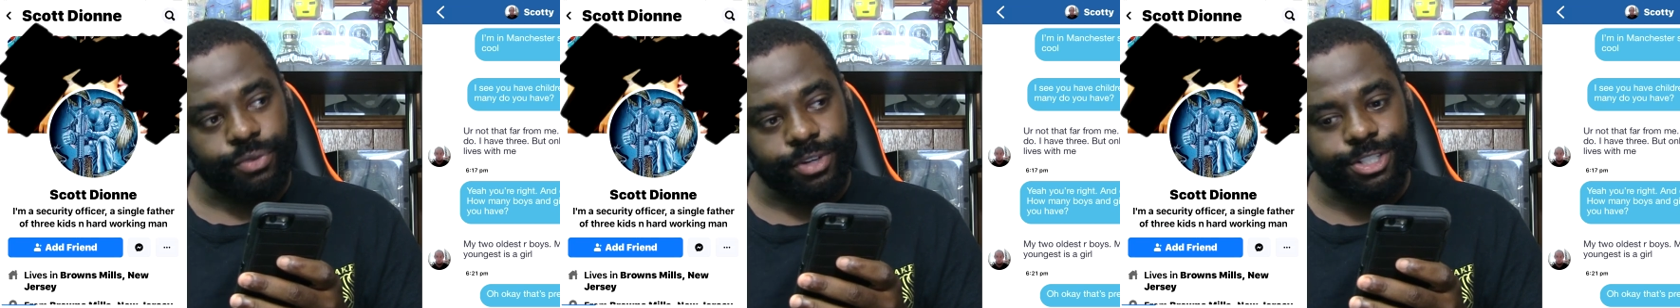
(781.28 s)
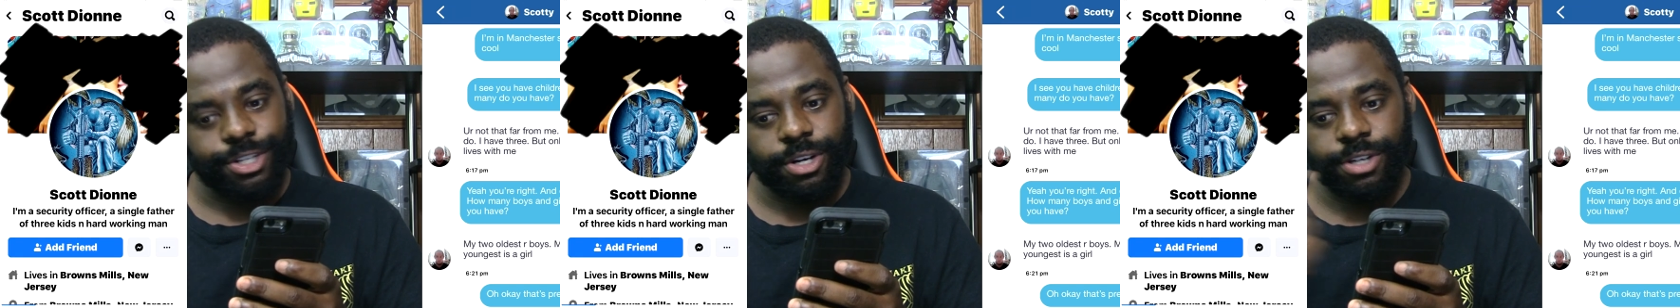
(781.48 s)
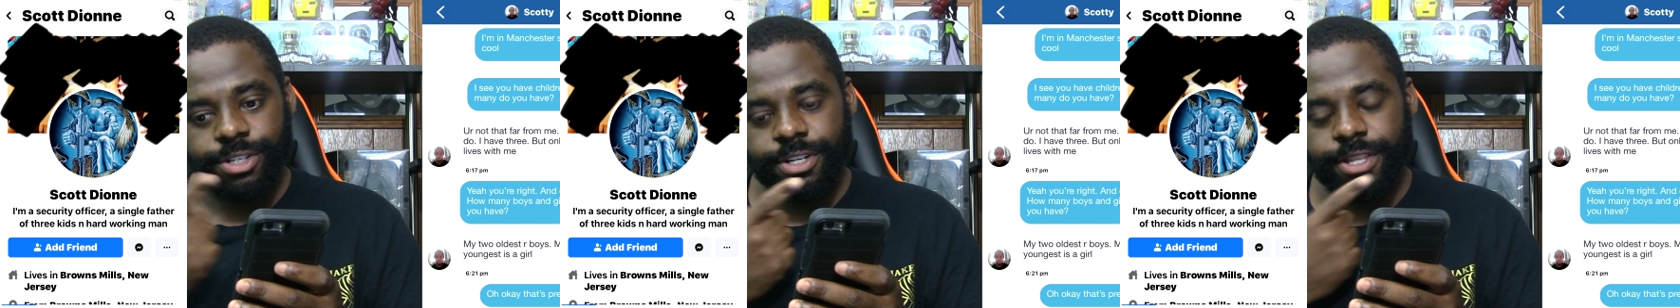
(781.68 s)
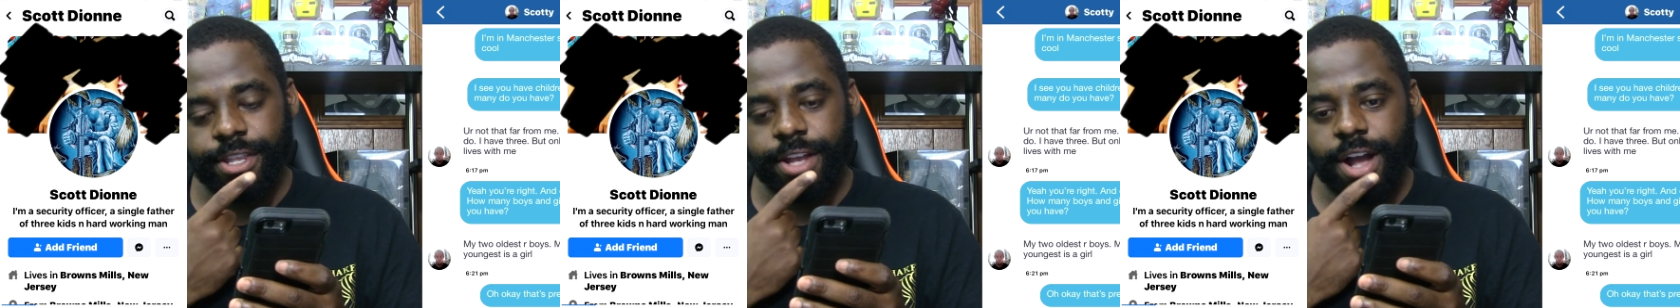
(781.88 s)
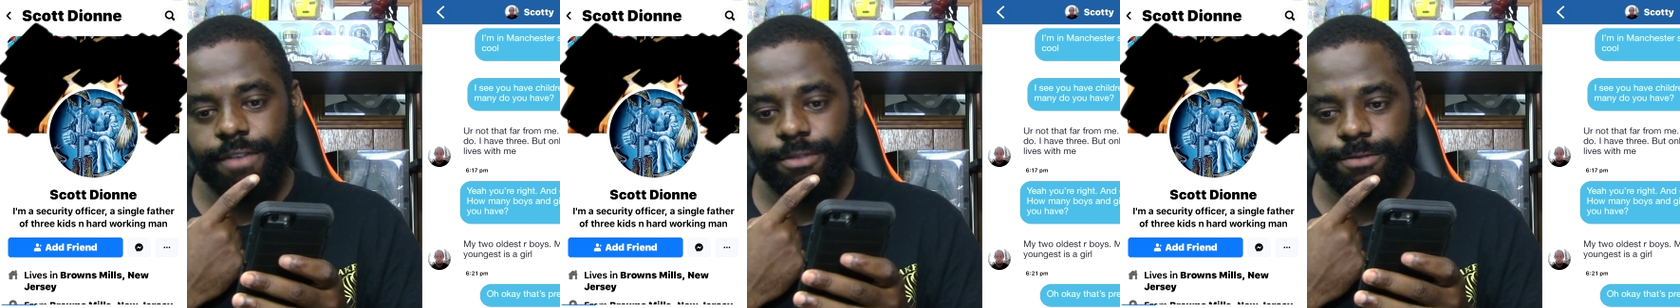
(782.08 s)
Three children in
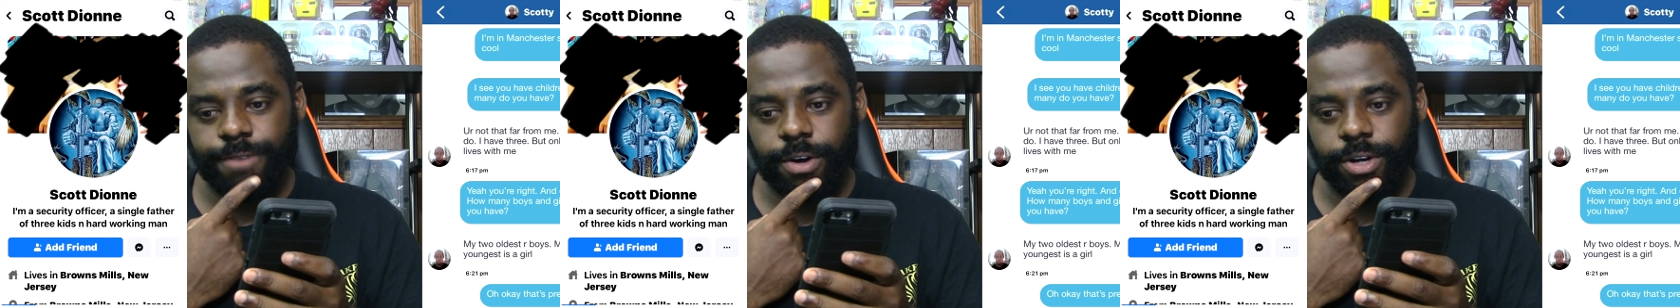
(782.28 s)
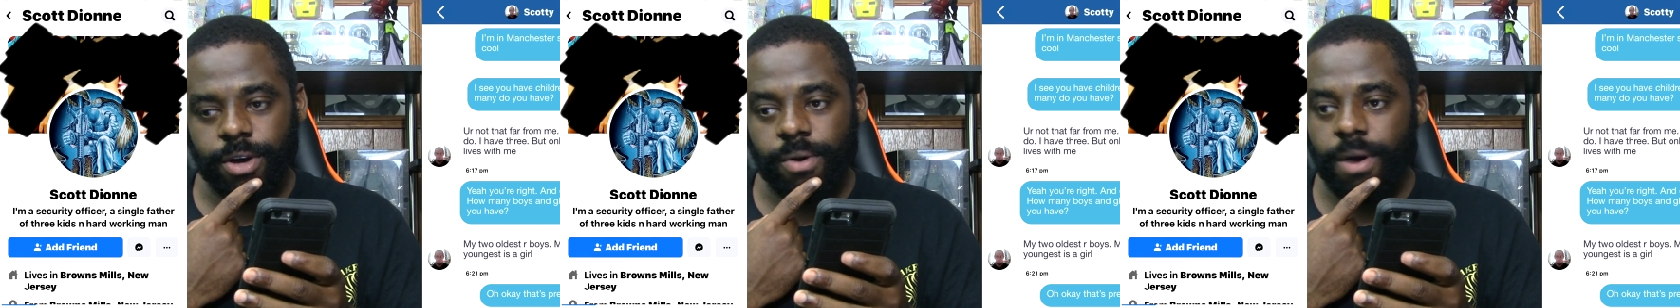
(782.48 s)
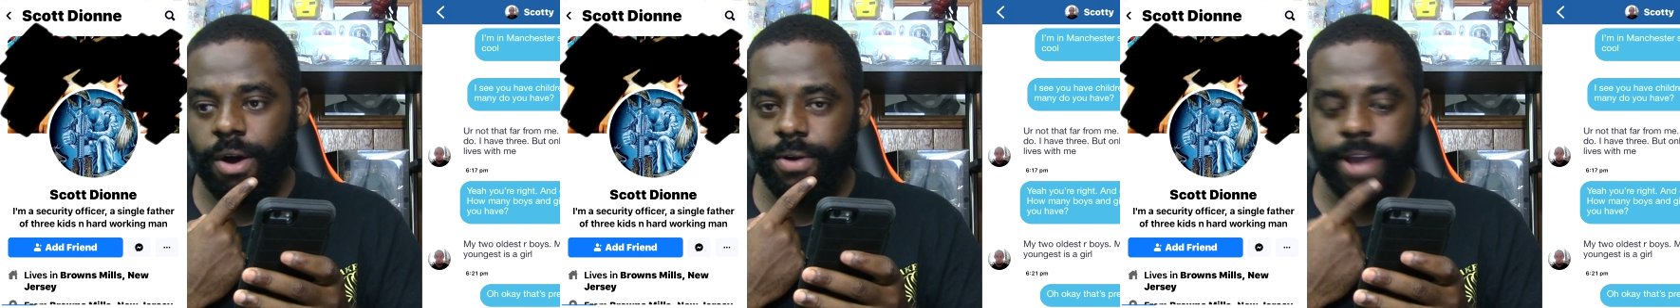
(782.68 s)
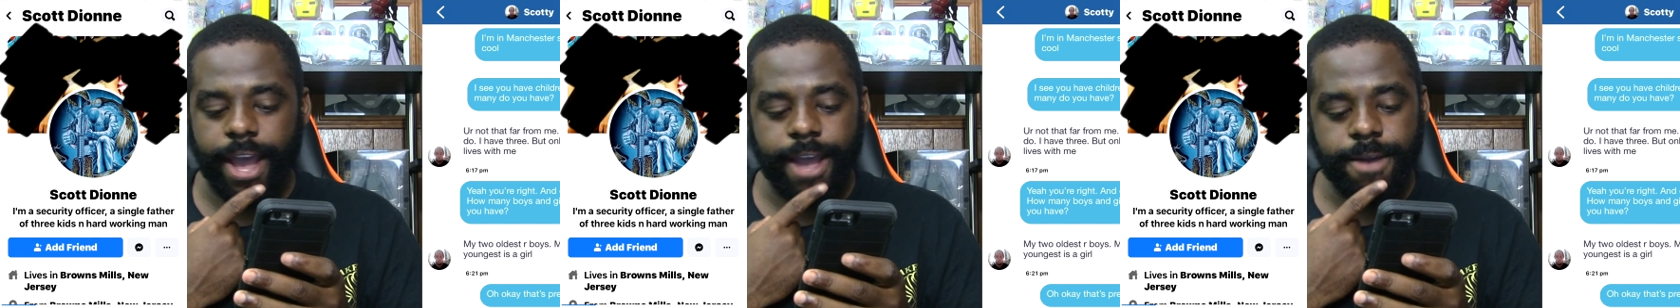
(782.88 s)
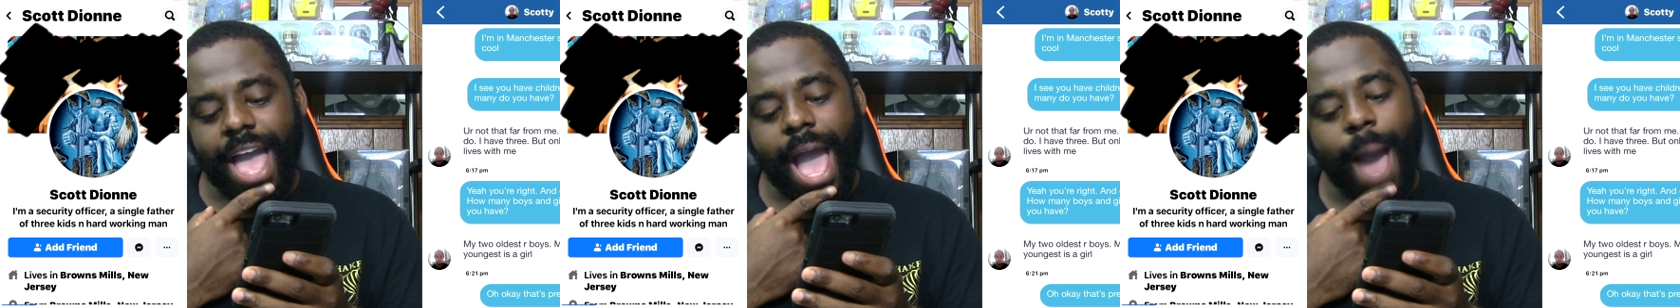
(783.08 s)
the cover photo.
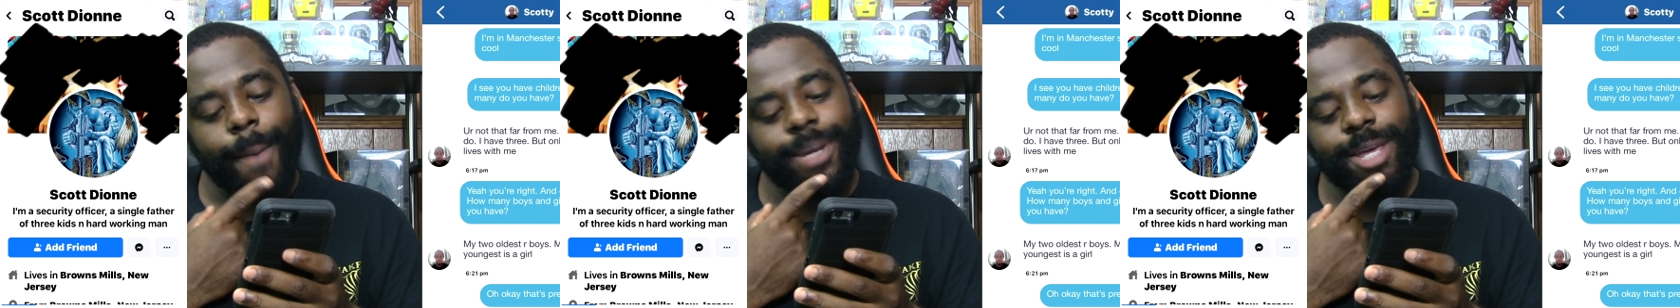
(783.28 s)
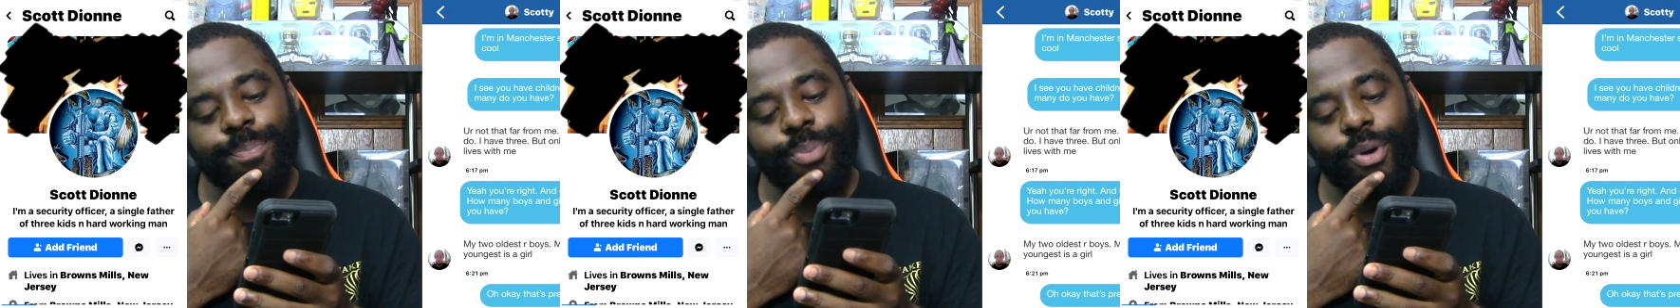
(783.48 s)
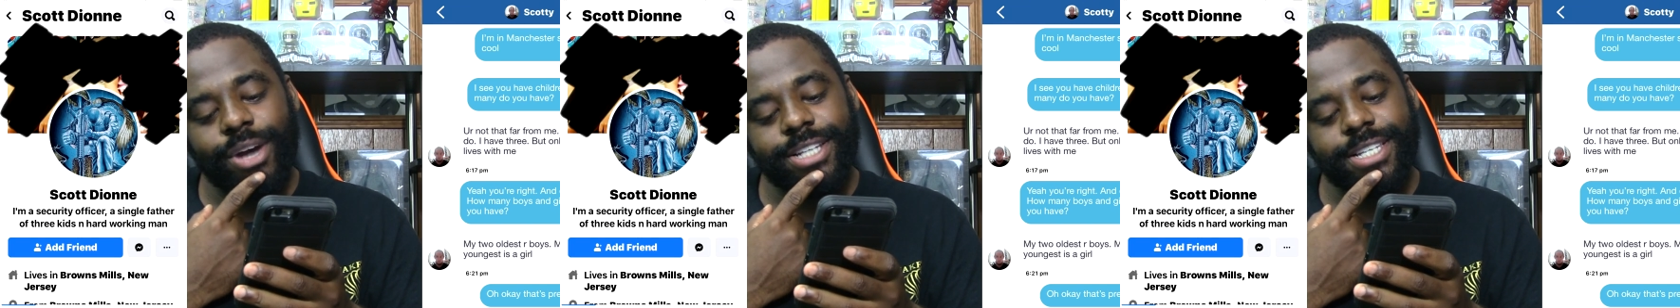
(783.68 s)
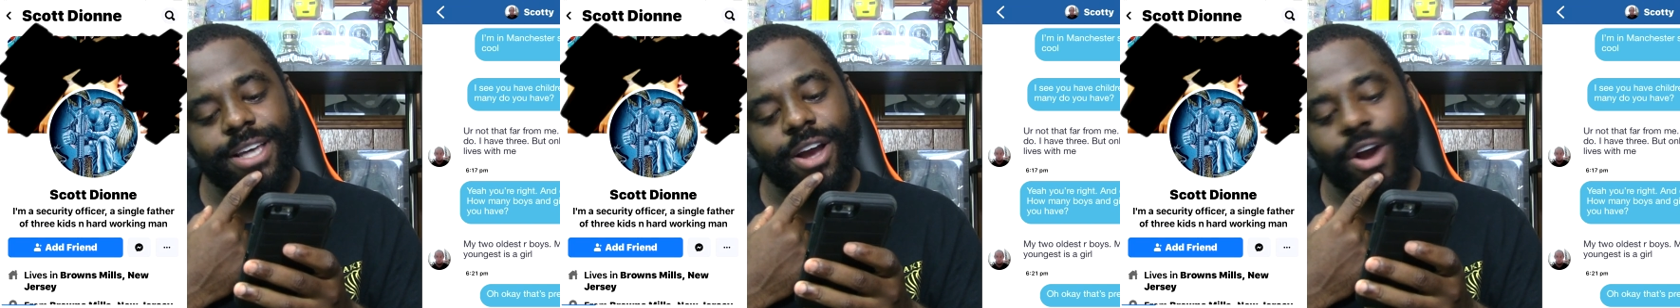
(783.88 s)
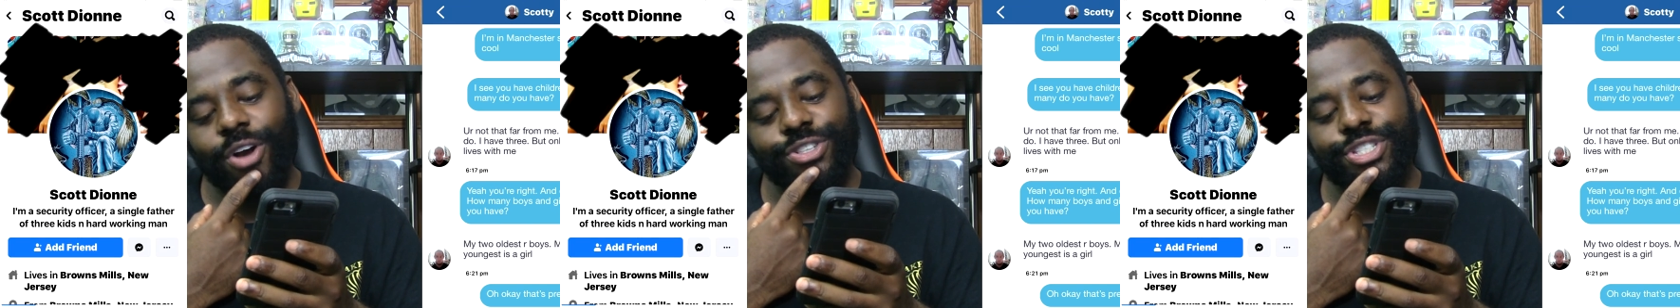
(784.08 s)
Okay. How many boys
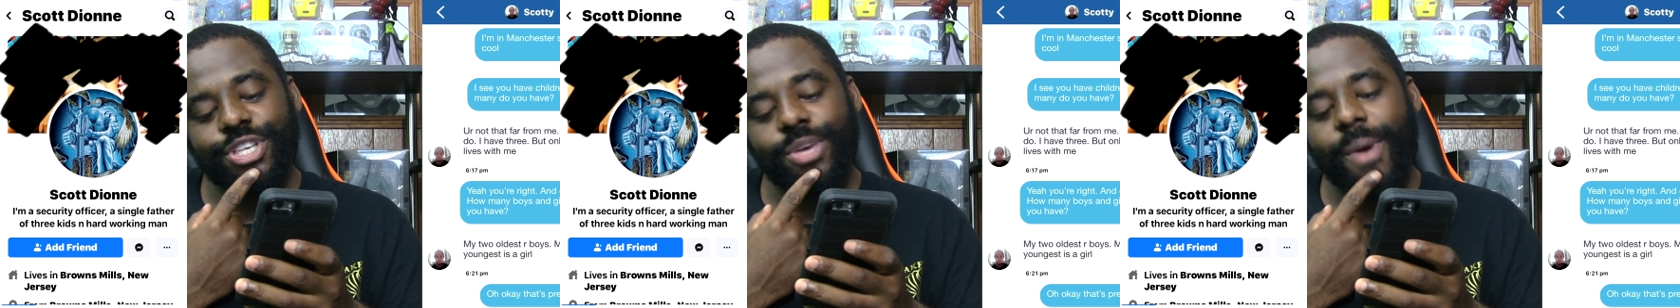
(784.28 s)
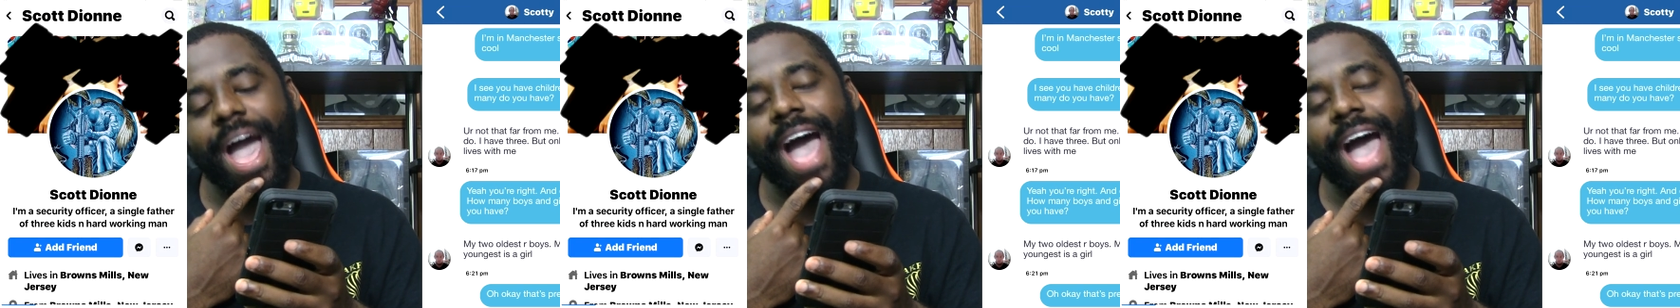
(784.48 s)
and girls do you